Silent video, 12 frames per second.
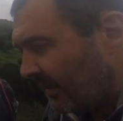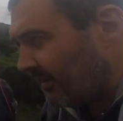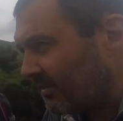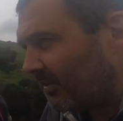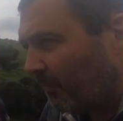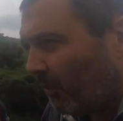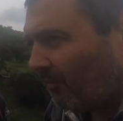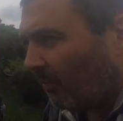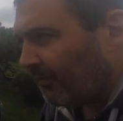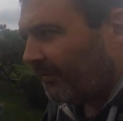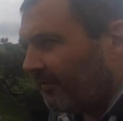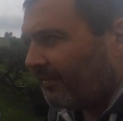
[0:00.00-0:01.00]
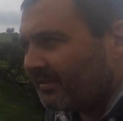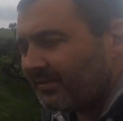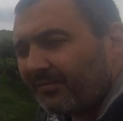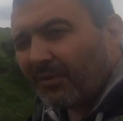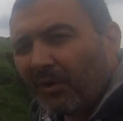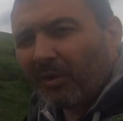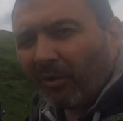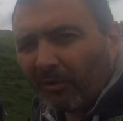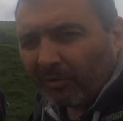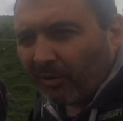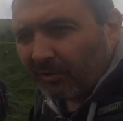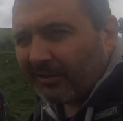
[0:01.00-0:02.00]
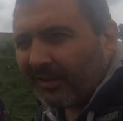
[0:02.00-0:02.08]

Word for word: and somewhere I wanted to visit for a long, long